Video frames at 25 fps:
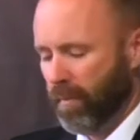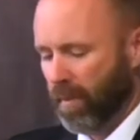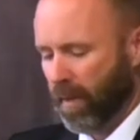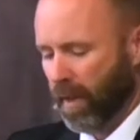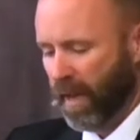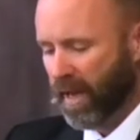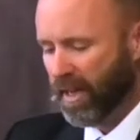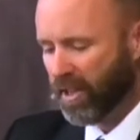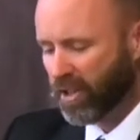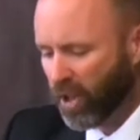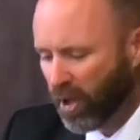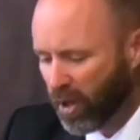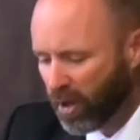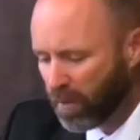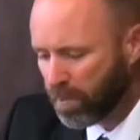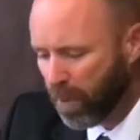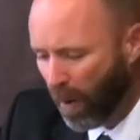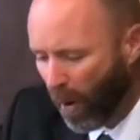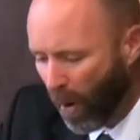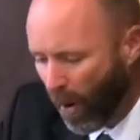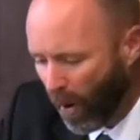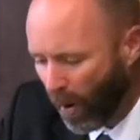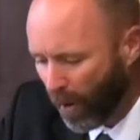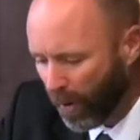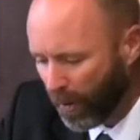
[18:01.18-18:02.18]
He took
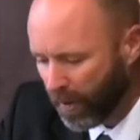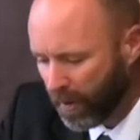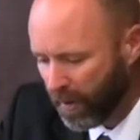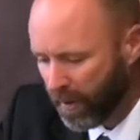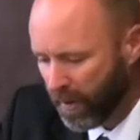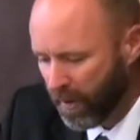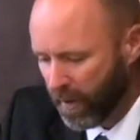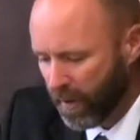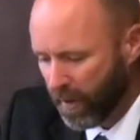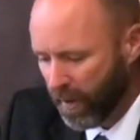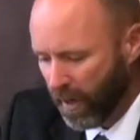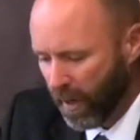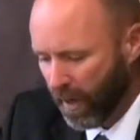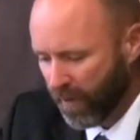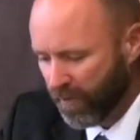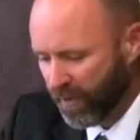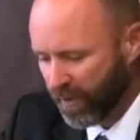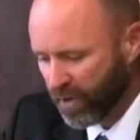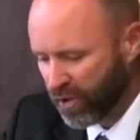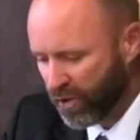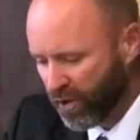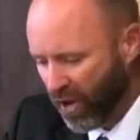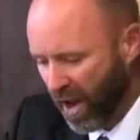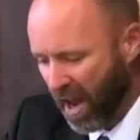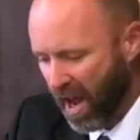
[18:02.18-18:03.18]
part of the
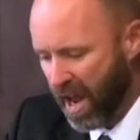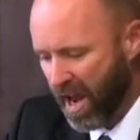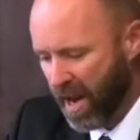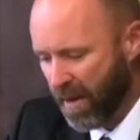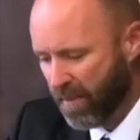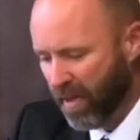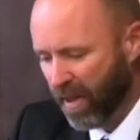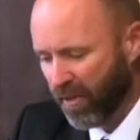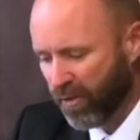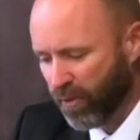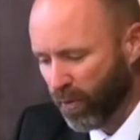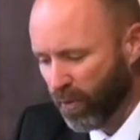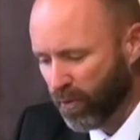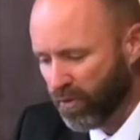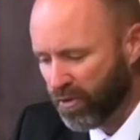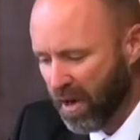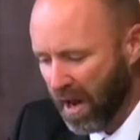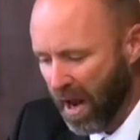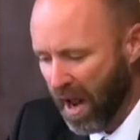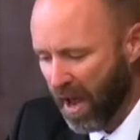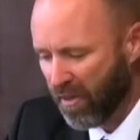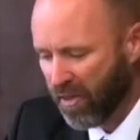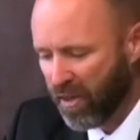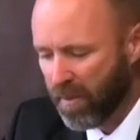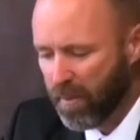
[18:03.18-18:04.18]
same, that through
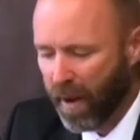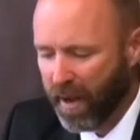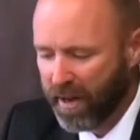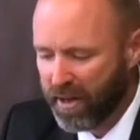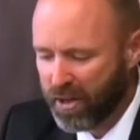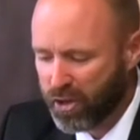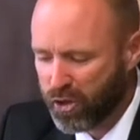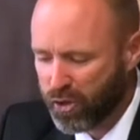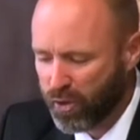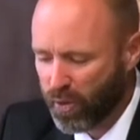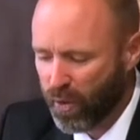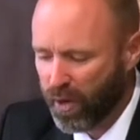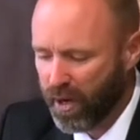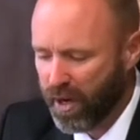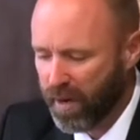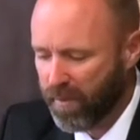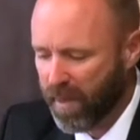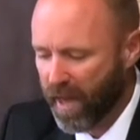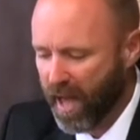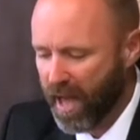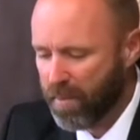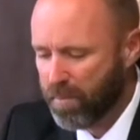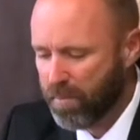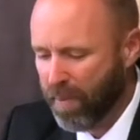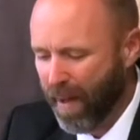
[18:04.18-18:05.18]
death he might destroy him
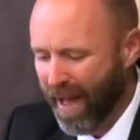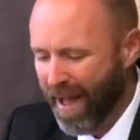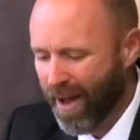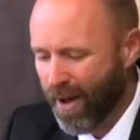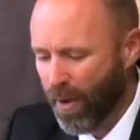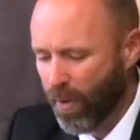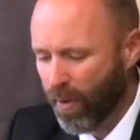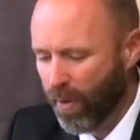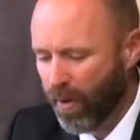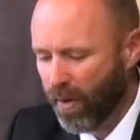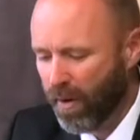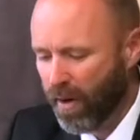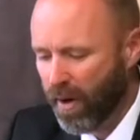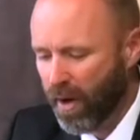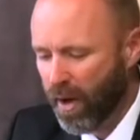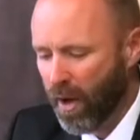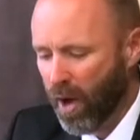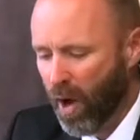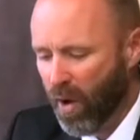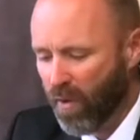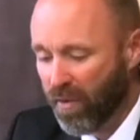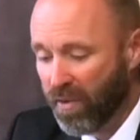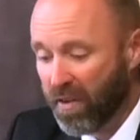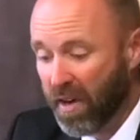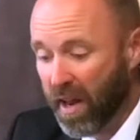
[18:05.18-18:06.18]
that had power
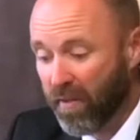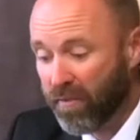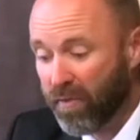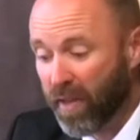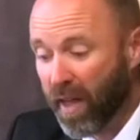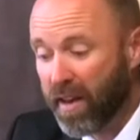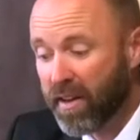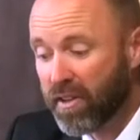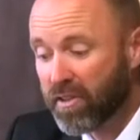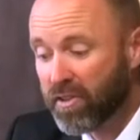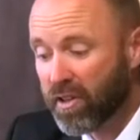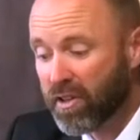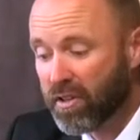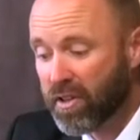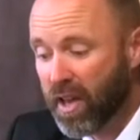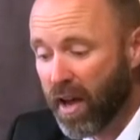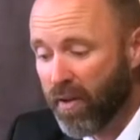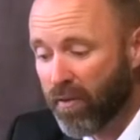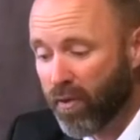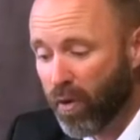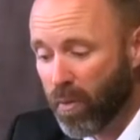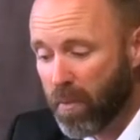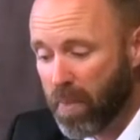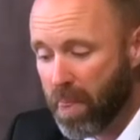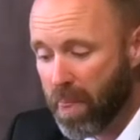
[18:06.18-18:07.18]
over death, that is the
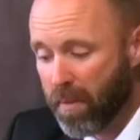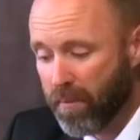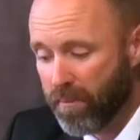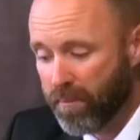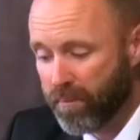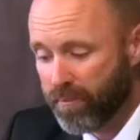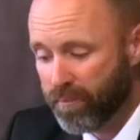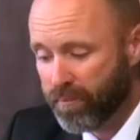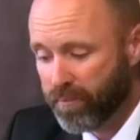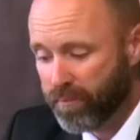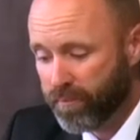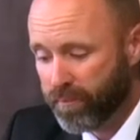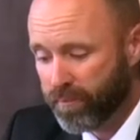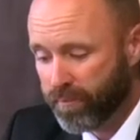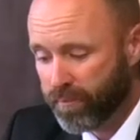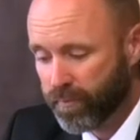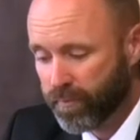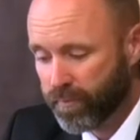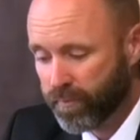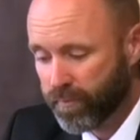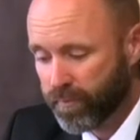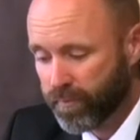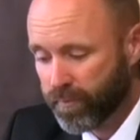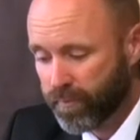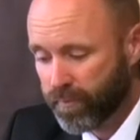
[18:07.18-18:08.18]
devil. Amen.
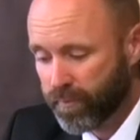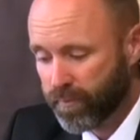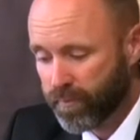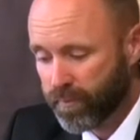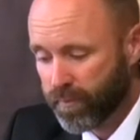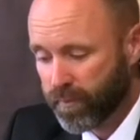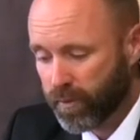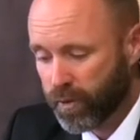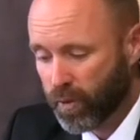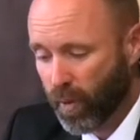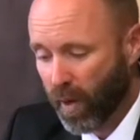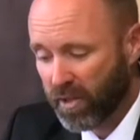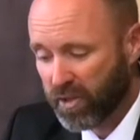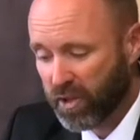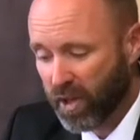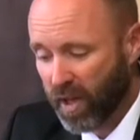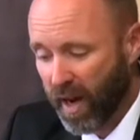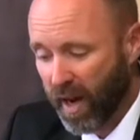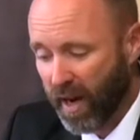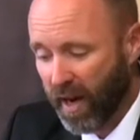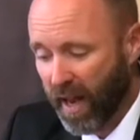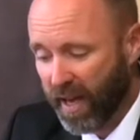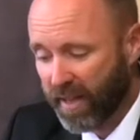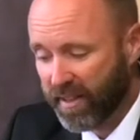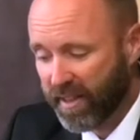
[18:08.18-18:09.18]
So I said
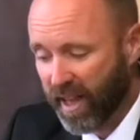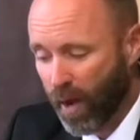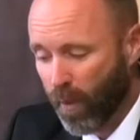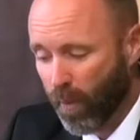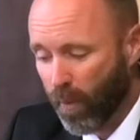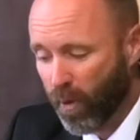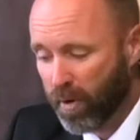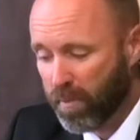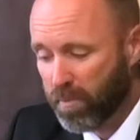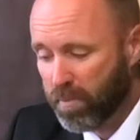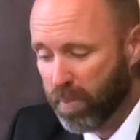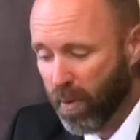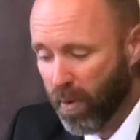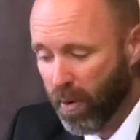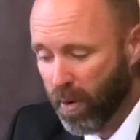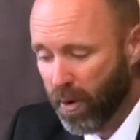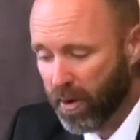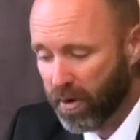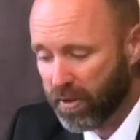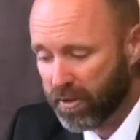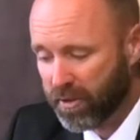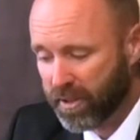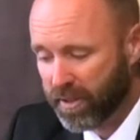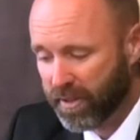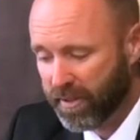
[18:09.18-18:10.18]
I like that word
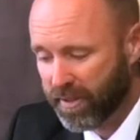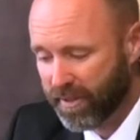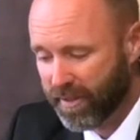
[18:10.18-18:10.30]
part.